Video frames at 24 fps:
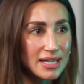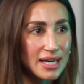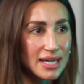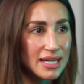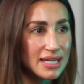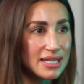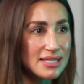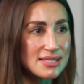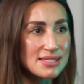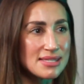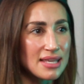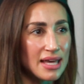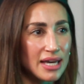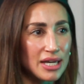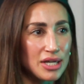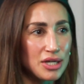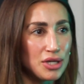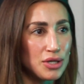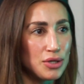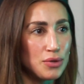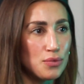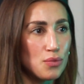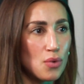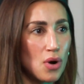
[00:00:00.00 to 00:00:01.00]
And it's
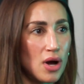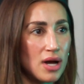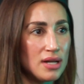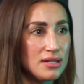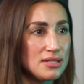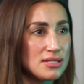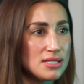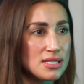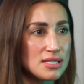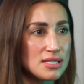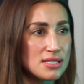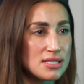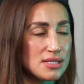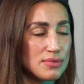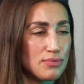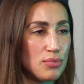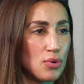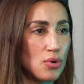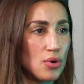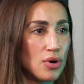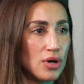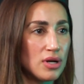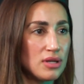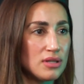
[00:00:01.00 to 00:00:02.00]
like you want to
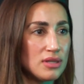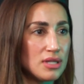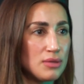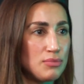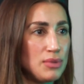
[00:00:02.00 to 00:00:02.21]
support the